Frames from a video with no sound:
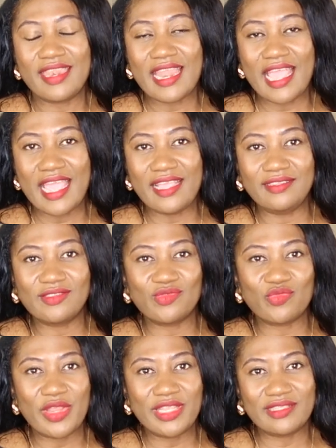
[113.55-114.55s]

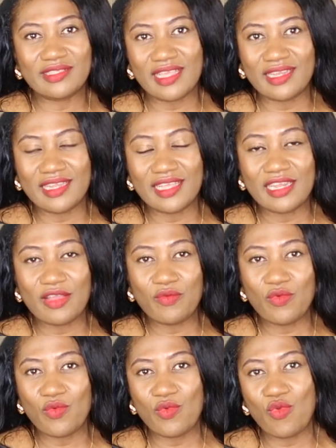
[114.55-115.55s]
nice red sandal that
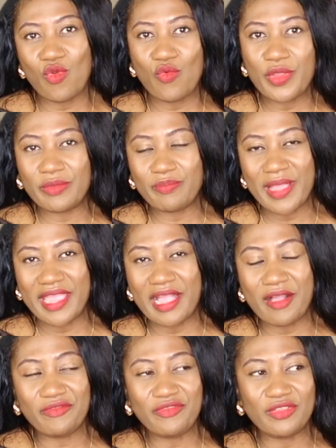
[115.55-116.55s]
will go with my
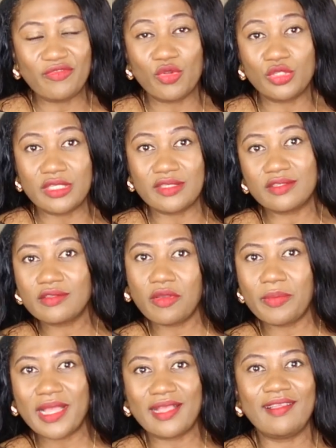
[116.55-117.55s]
outfit for this
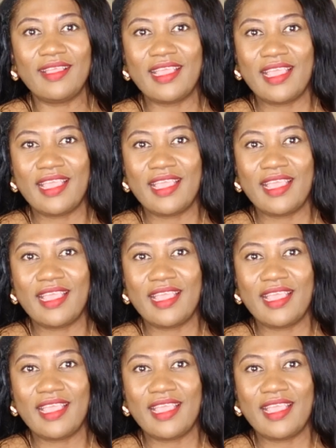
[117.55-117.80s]
summer.